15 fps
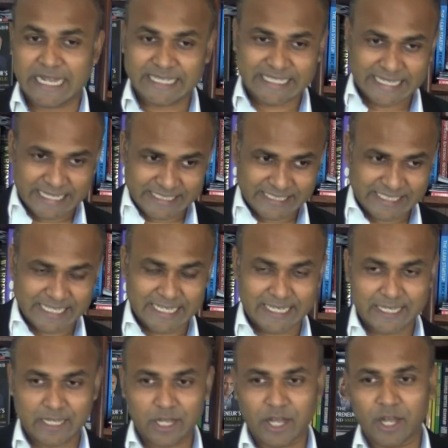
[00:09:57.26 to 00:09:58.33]

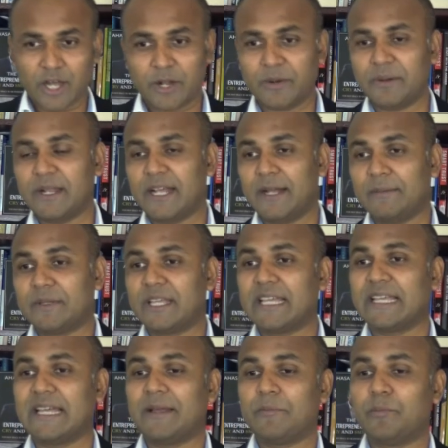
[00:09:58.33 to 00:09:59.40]
texting or
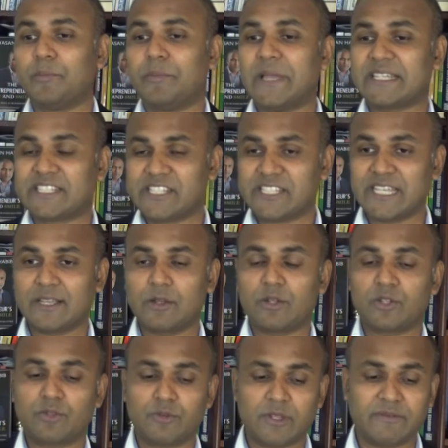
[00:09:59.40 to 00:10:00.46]
messaging
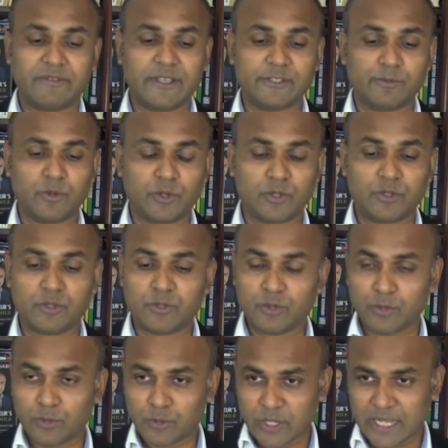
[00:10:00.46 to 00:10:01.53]
through the Facebook
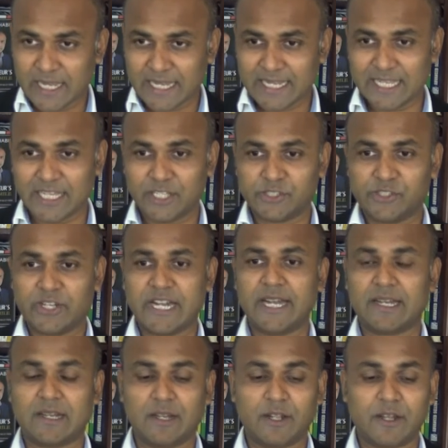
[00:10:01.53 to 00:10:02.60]
to
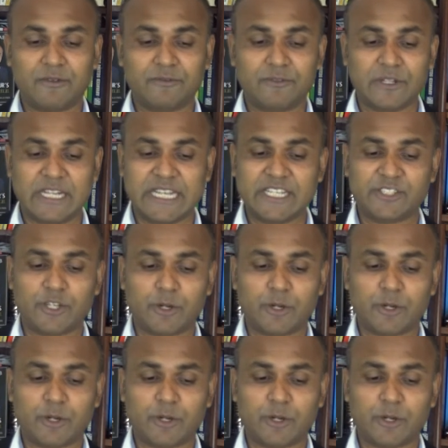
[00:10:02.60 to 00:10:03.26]
generate a lot of leads or